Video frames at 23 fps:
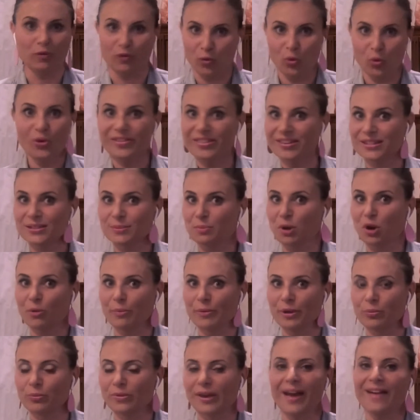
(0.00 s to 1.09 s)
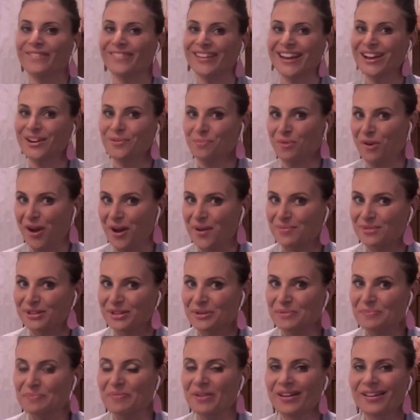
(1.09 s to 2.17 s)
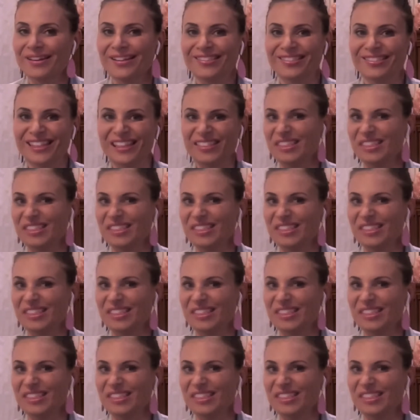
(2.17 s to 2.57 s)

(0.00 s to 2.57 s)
and before this moment, we haven't had a problem,